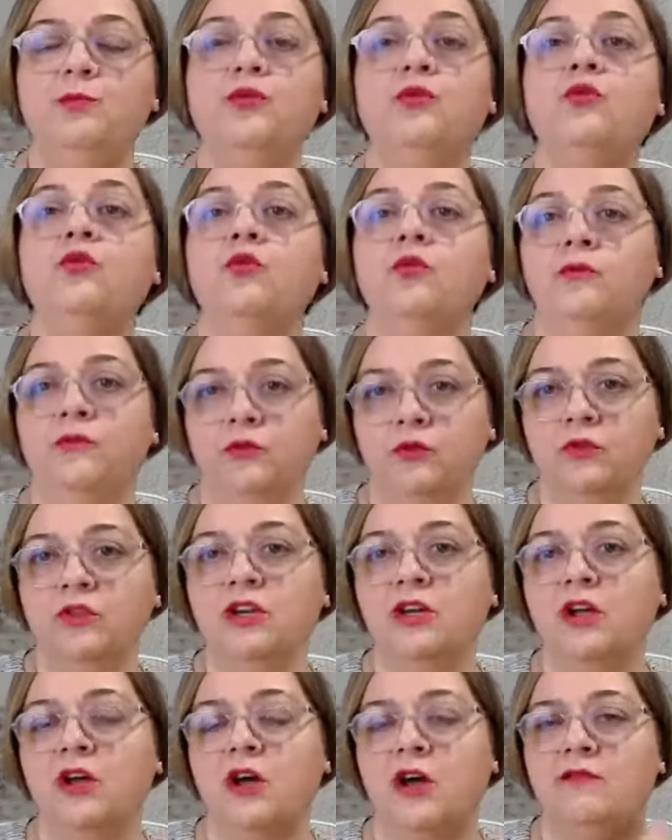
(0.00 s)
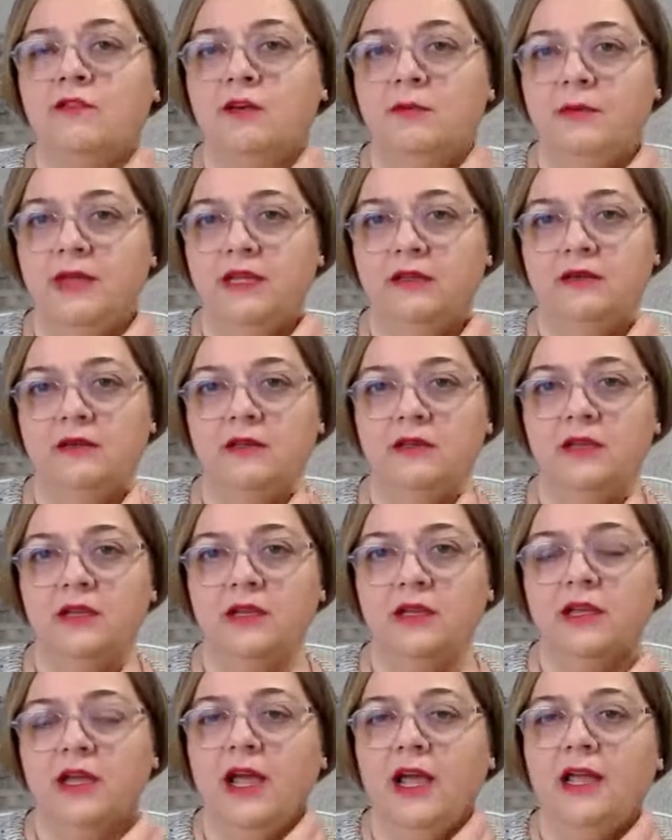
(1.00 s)
prove to the government
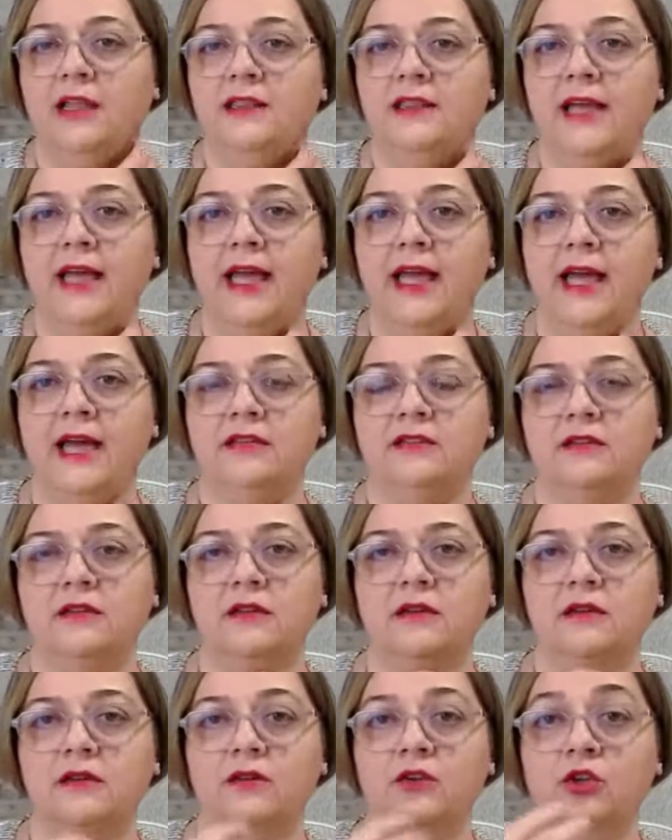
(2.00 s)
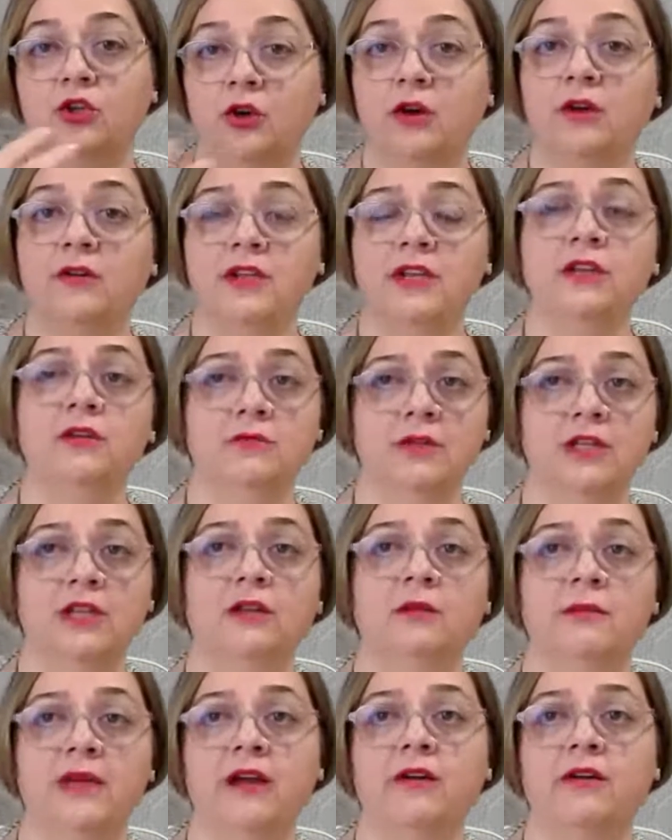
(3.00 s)
that you're in a
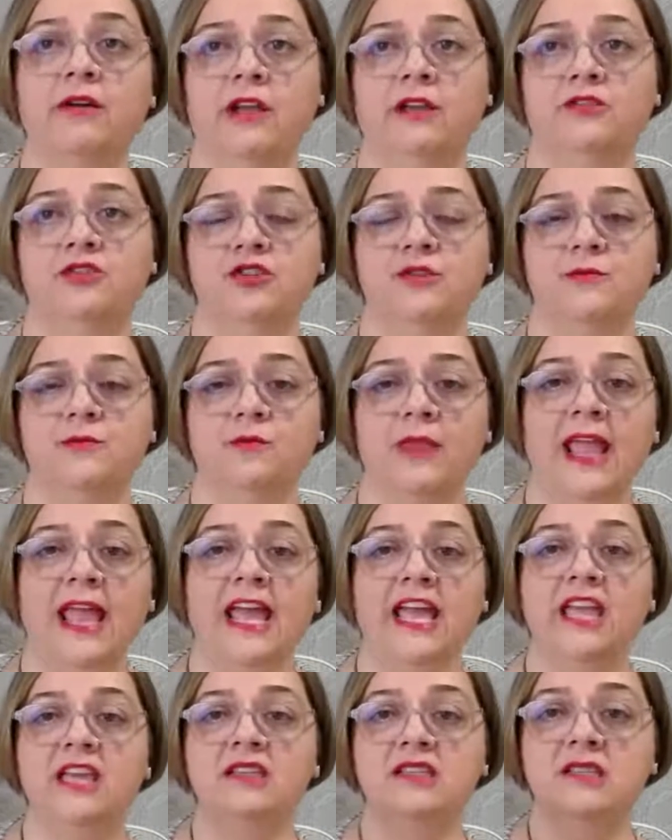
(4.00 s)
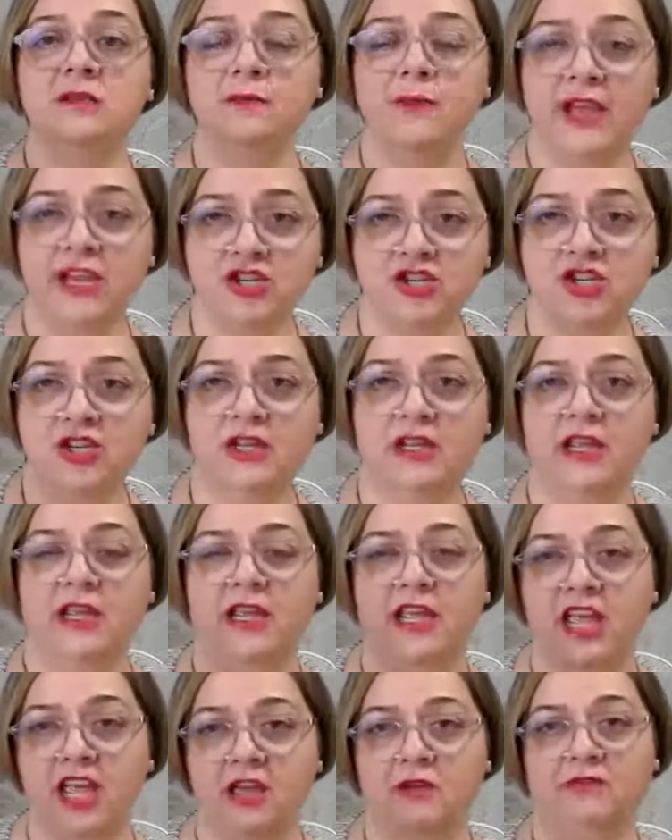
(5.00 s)
real marriage,
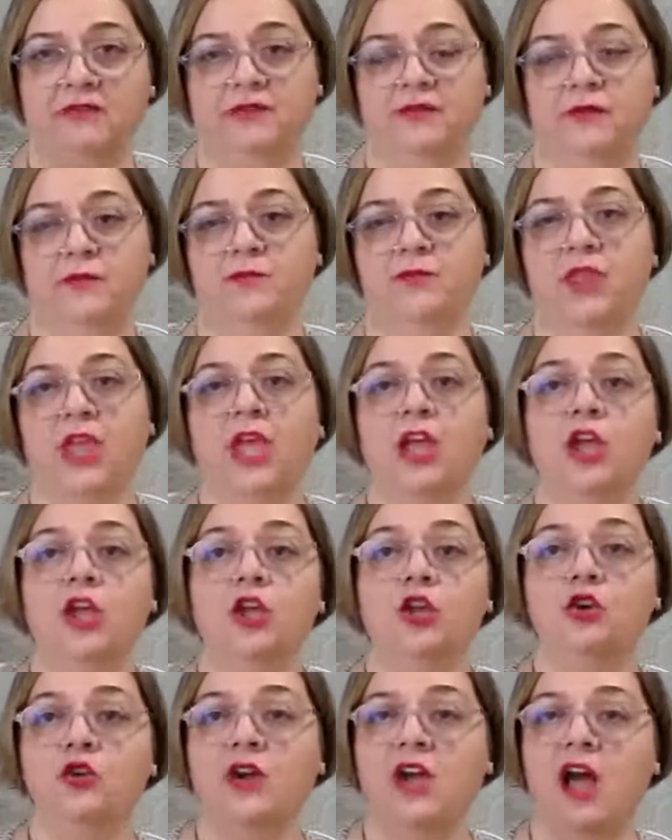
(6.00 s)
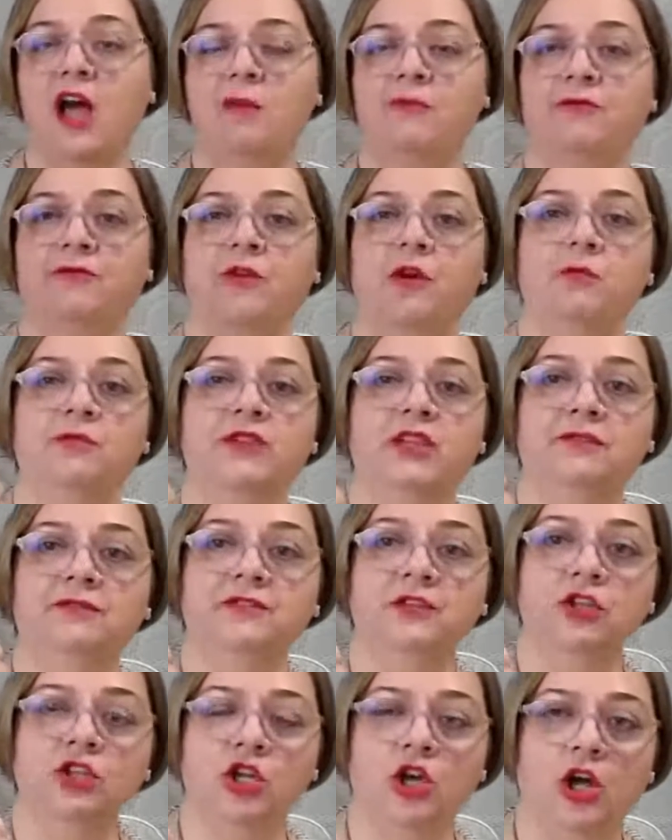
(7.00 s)
especially if you come from
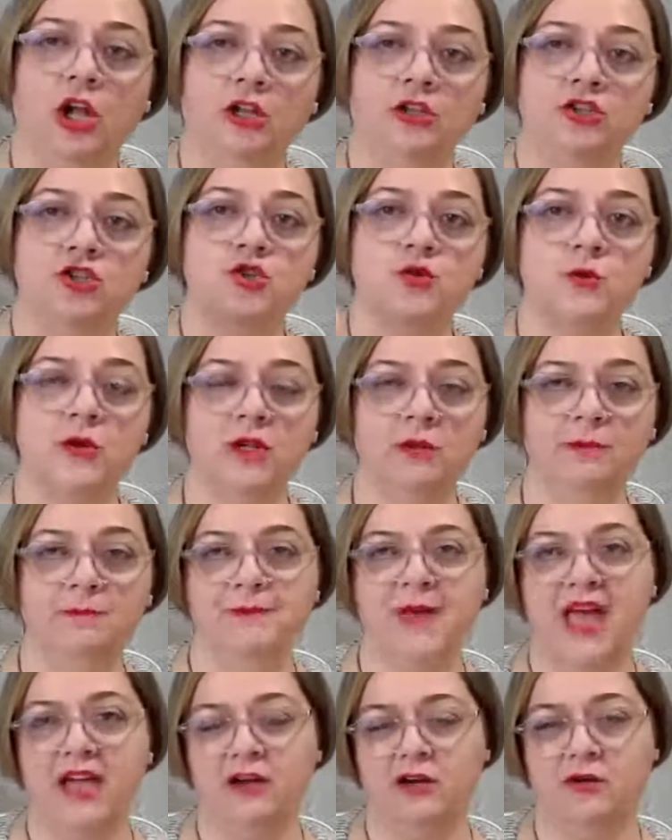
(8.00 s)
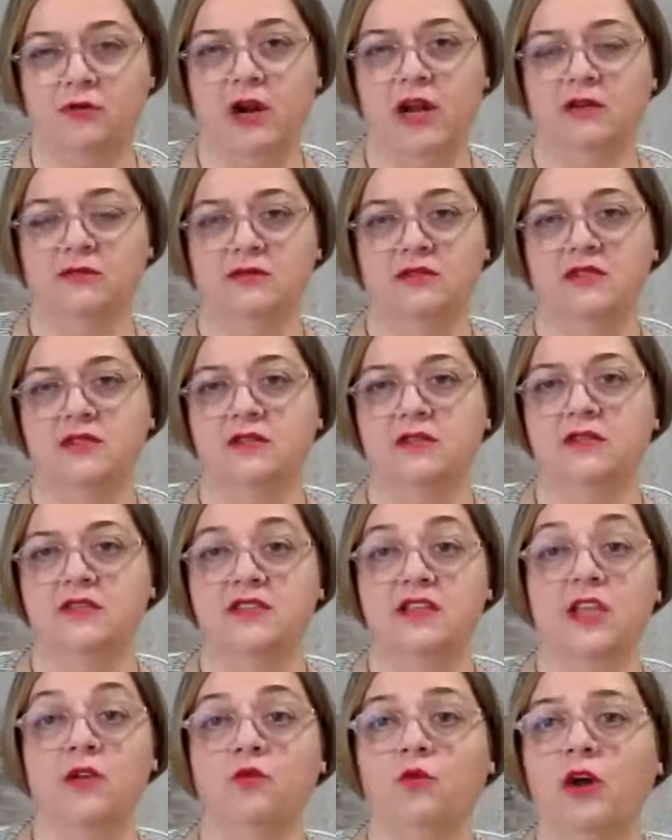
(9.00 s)
different cultural backgrounds.
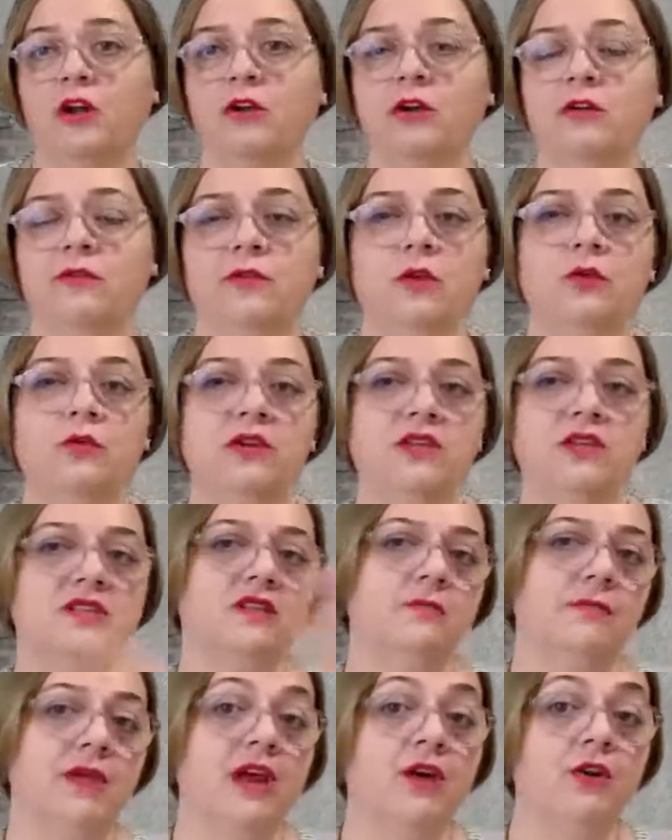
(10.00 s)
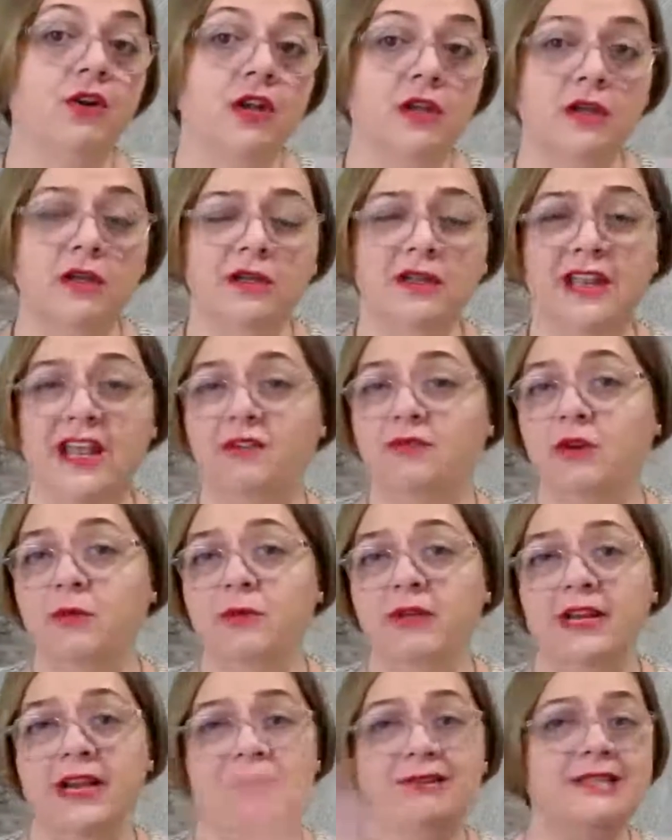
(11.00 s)
Say one of you is American, never
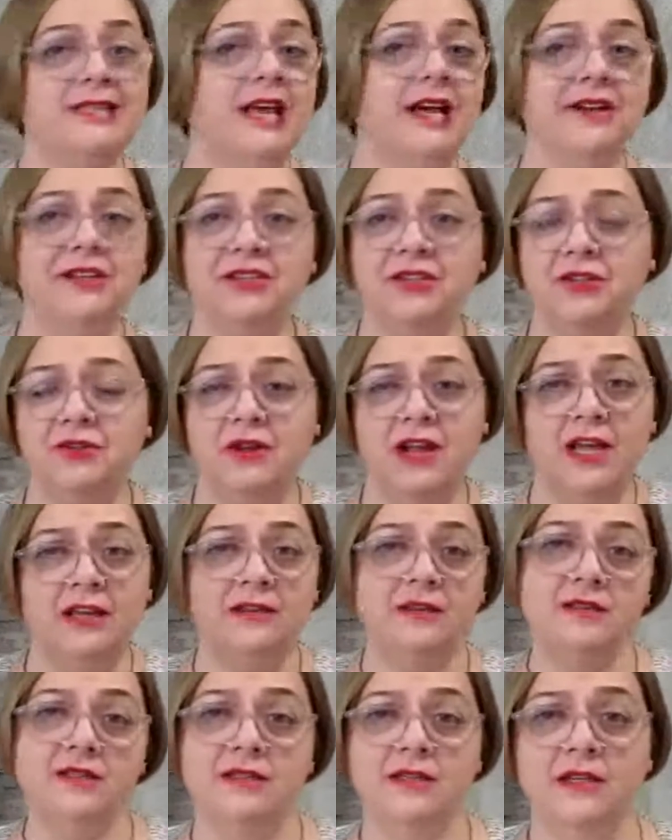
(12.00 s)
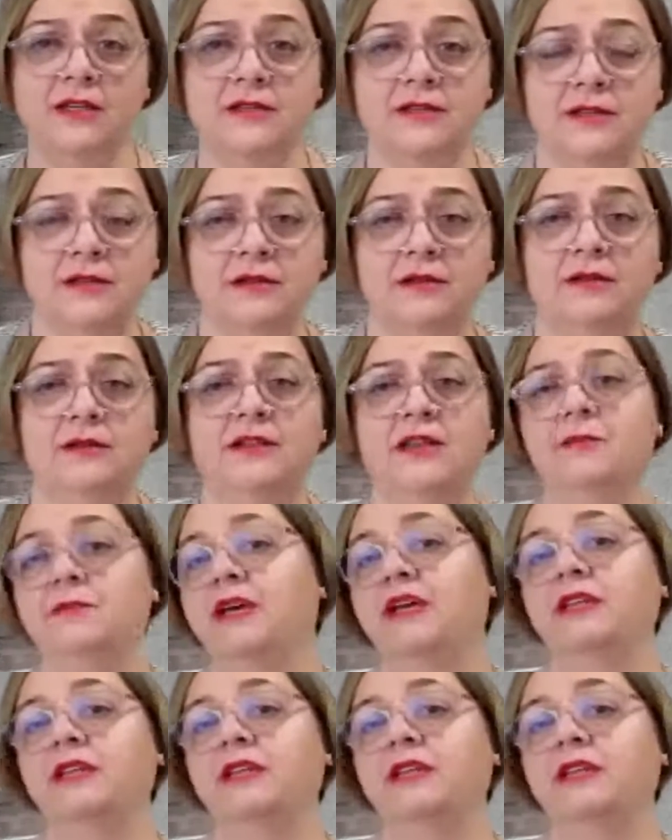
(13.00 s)
been outside the United States until